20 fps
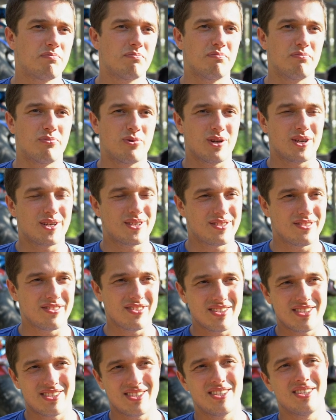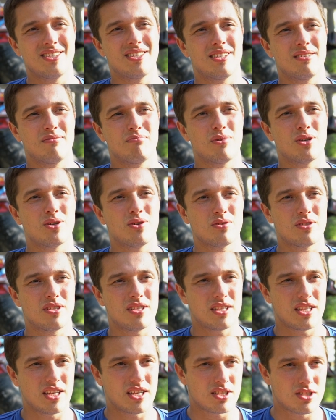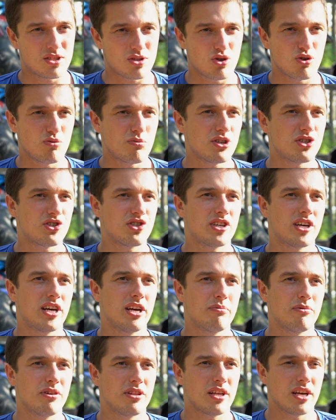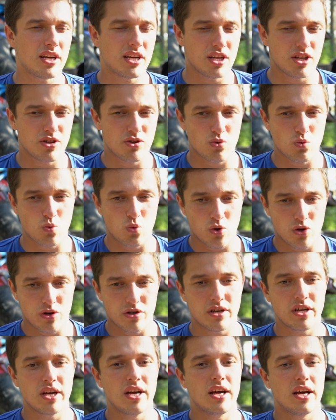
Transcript: breaks the system because it takes so much time, and I cannot work